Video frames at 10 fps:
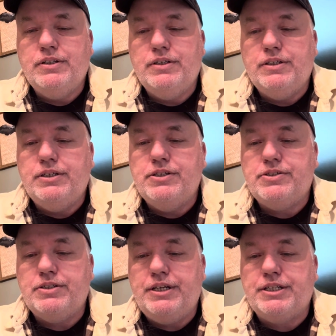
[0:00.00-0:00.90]

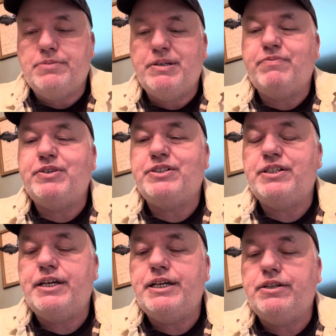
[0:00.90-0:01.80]
is X-Men
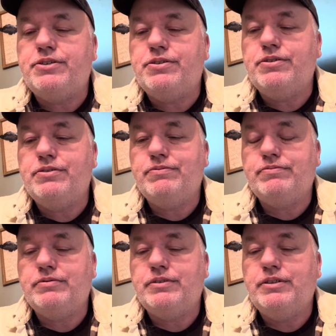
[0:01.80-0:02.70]
'58.
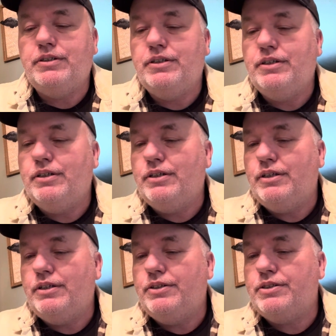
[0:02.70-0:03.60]

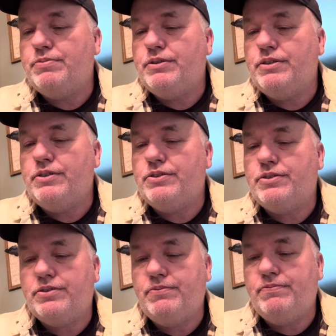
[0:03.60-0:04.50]
And this
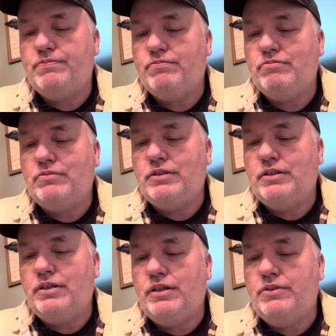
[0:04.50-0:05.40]
was
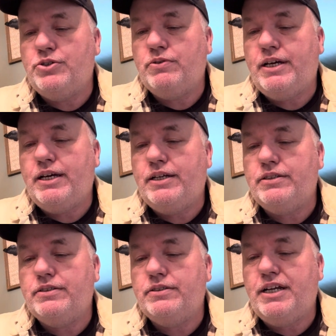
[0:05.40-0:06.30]
July
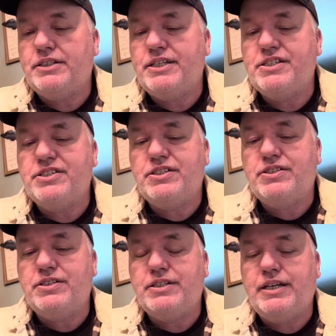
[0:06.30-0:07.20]

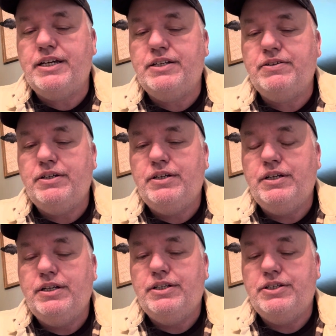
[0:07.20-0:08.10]
1969.
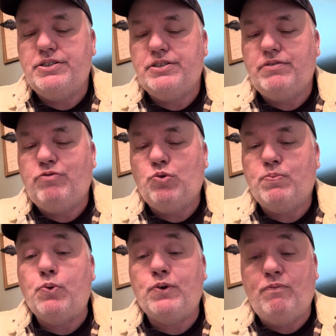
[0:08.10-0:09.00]
This is a
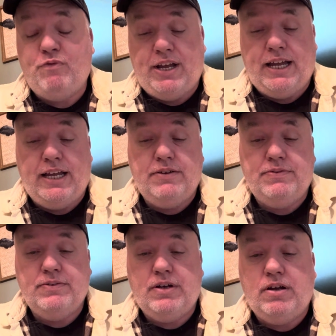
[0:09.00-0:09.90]
4.5
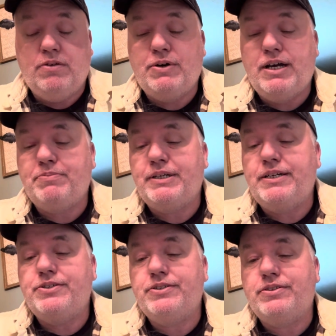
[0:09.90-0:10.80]
off-white
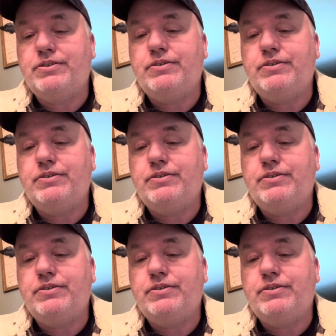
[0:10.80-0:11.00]
pages.